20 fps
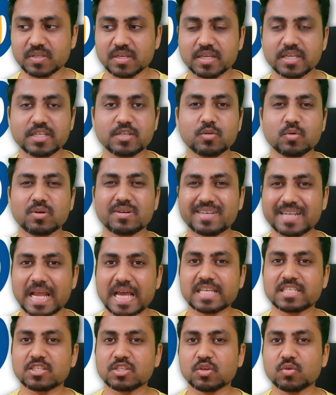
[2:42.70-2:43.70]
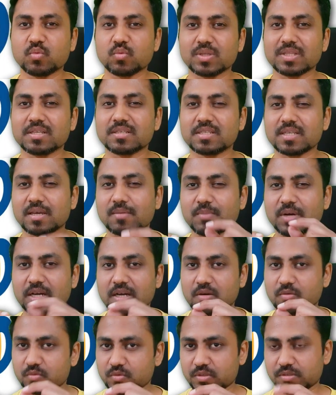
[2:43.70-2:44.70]
It tracks you with the same
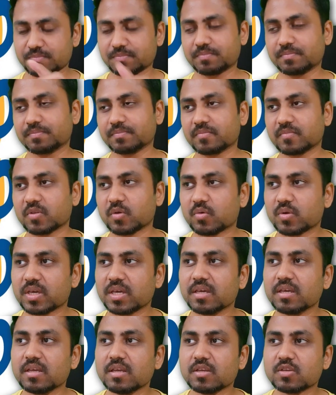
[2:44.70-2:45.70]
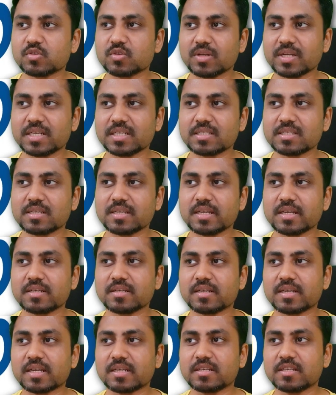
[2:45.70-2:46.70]
account. Okay, so let us
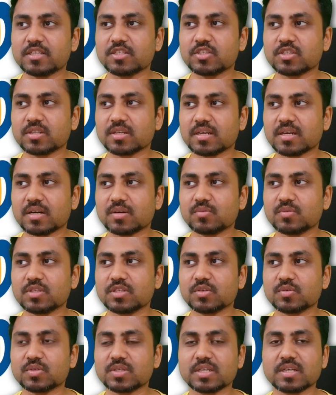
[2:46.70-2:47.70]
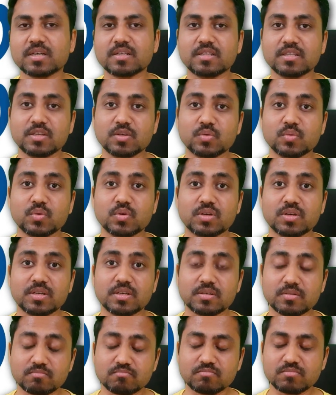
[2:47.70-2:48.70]
create an Atlassian account using a new
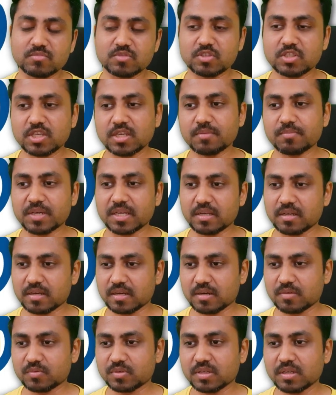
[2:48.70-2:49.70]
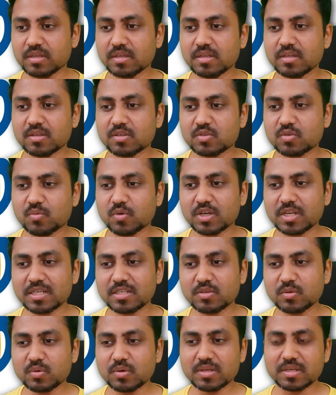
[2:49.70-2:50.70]
Gmail account. So what I
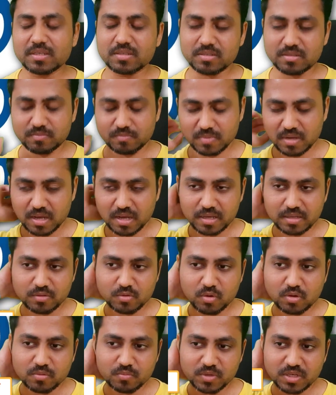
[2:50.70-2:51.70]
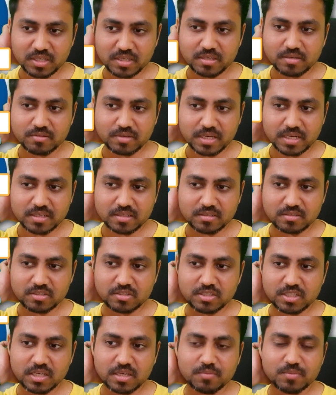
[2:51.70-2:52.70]
do is, I normally create a
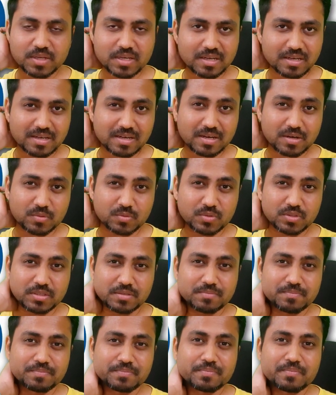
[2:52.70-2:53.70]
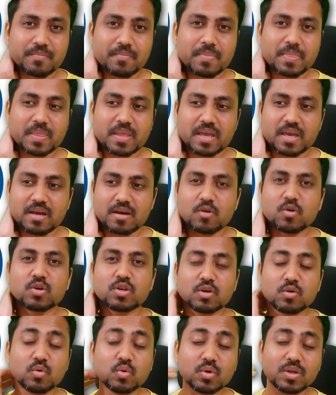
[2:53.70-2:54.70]
Gmail account or
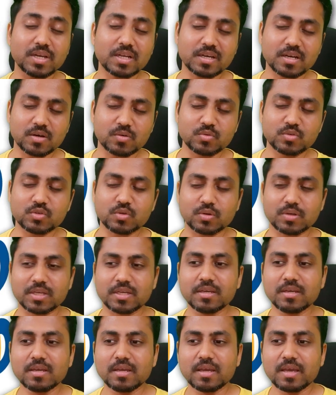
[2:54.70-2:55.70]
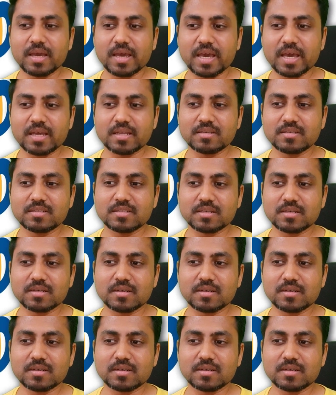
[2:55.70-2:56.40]
a Google account, sorry, and